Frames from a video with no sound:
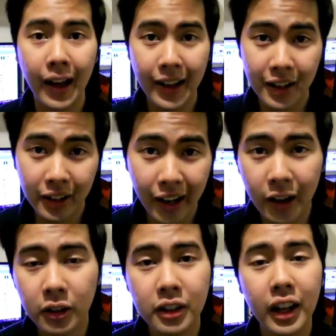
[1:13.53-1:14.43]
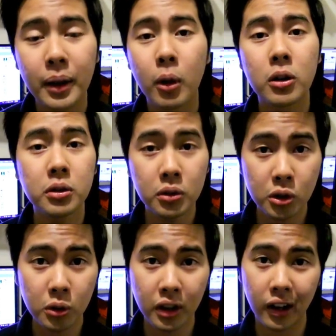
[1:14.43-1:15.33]
And to add on to that, I'm also
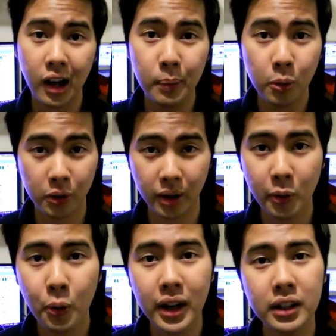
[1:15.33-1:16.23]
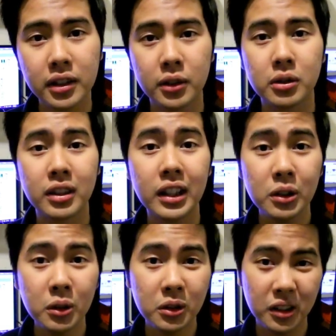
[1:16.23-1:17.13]
doing a couple giveaways. So stay
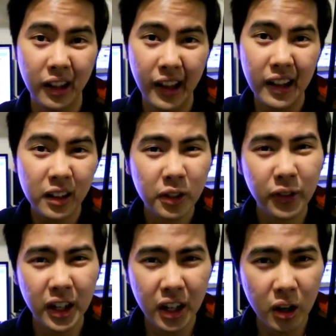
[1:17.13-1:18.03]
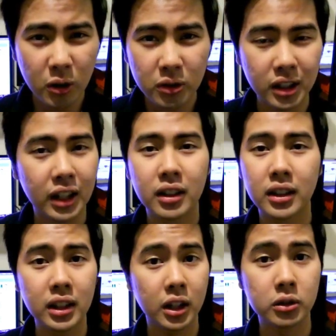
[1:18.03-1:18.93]
tuned to the end of the video to get the
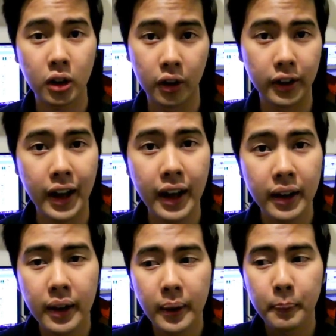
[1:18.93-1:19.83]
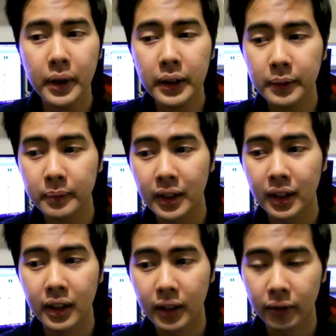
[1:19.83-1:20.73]
details on that. But
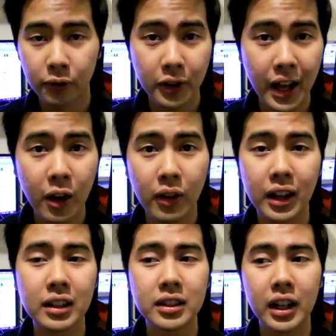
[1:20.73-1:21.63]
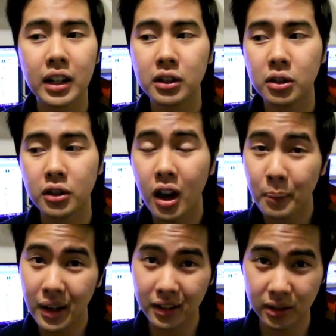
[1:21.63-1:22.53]
for now, I decided to not
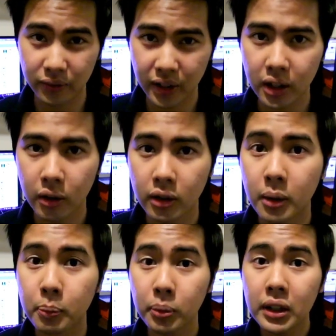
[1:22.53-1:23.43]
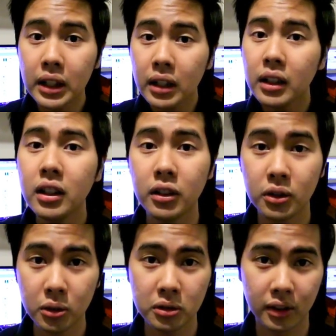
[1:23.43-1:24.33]
make this video completely
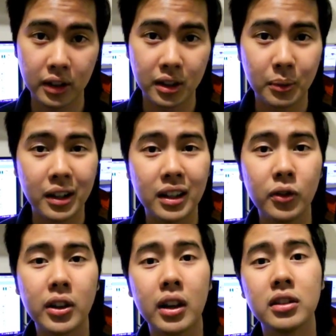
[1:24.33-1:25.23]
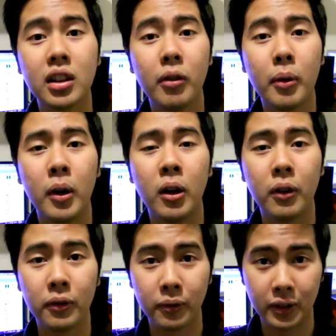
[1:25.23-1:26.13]
useless. I'm gonna give you guys some
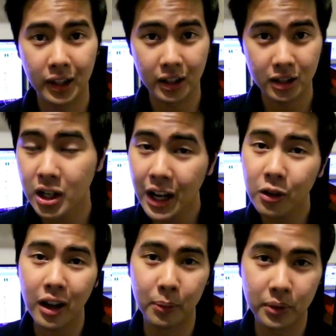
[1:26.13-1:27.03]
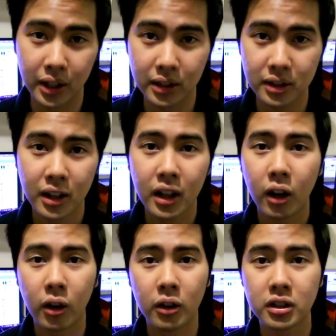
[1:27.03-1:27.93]
of the channel updates
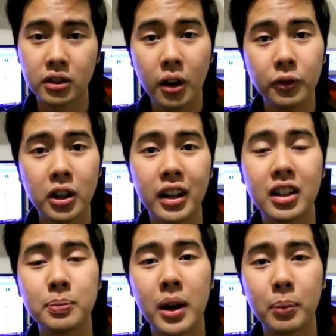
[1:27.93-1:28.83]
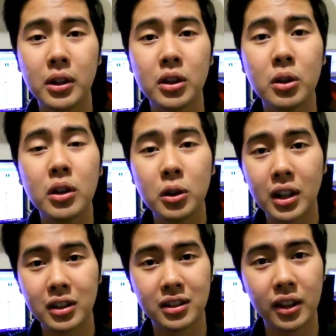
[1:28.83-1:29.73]
on stuff you can expect me to do in two
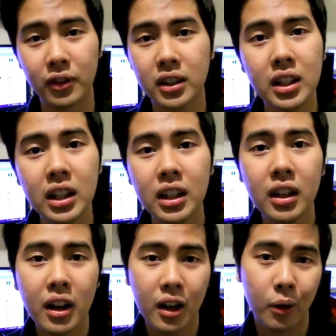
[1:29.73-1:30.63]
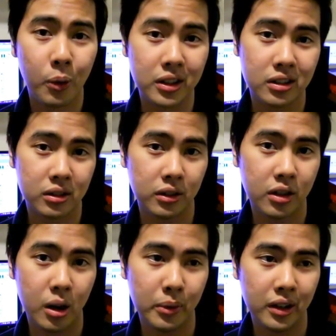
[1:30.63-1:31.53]
thousand seventeen, what's to
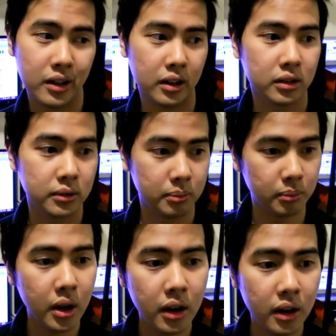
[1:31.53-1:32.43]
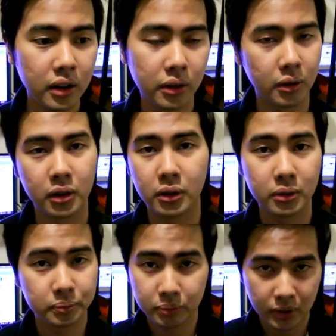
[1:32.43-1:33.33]
come in the next month, or
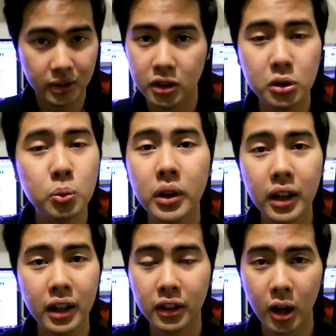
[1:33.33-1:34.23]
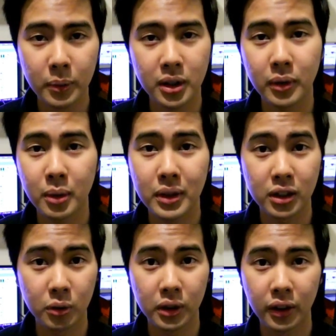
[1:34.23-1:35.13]
just what kind of topics I'm gonna be
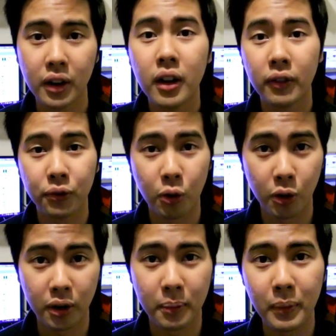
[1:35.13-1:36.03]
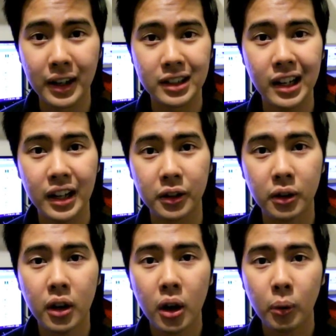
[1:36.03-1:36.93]
doing for my channel.
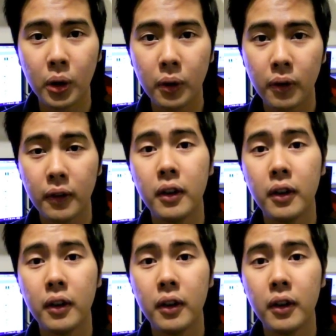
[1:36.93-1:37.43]
Well,